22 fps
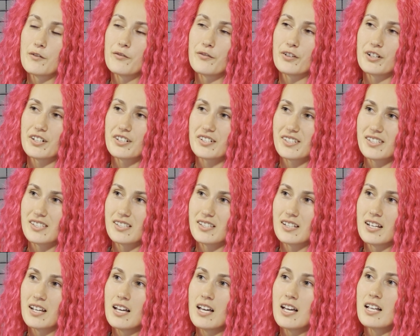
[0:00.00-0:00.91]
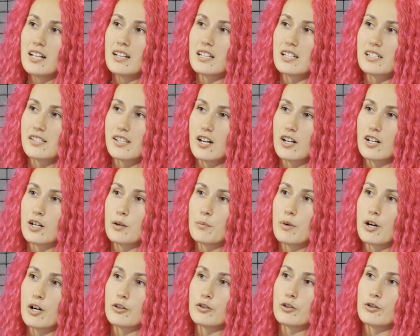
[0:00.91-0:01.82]
First, let's talk
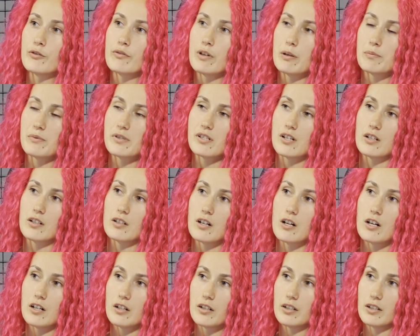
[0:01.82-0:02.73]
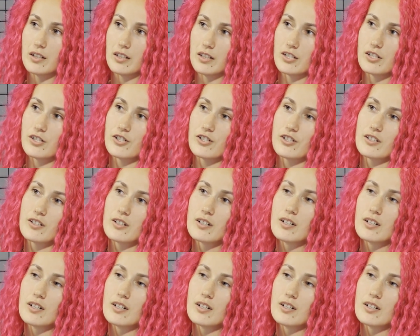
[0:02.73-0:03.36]
about your website architecture.